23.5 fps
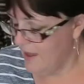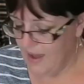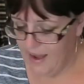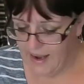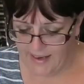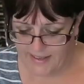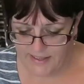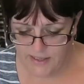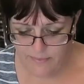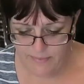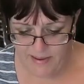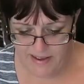
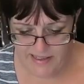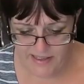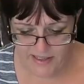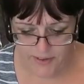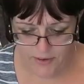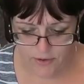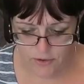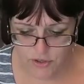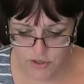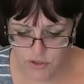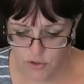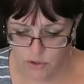And you make
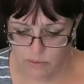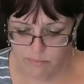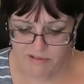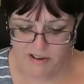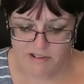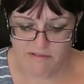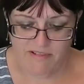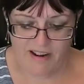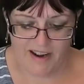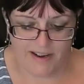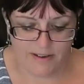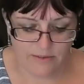your
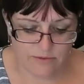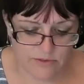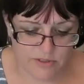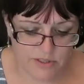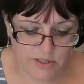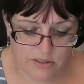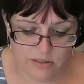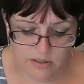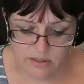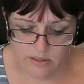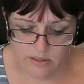shortbread round